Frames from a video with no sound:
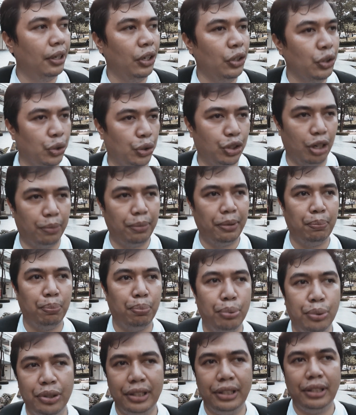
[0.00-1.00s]
So it's gonna be
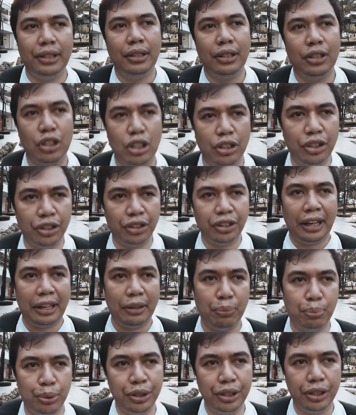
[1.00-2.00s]
you're gonna get
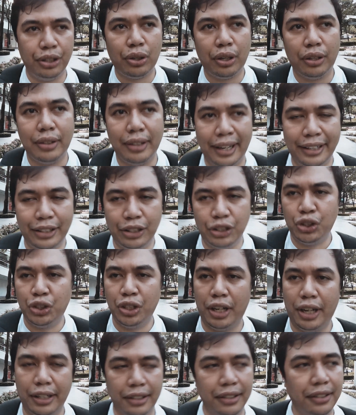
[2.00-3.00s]
pretty tight
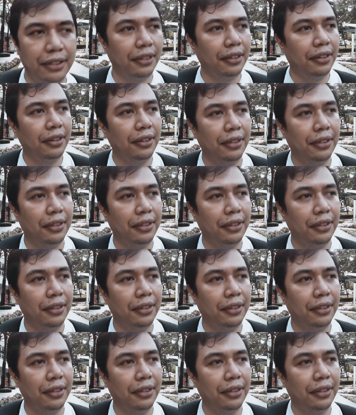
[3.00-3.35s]
shots.